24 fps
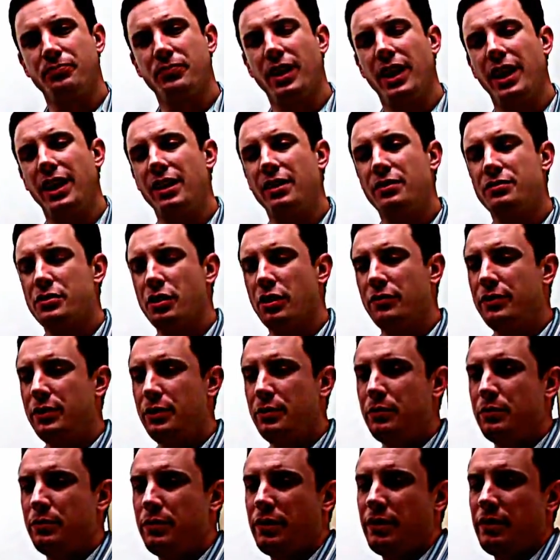And if
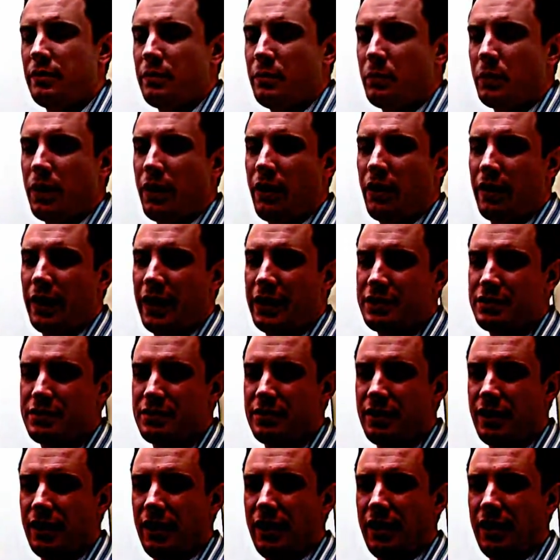you, whether that's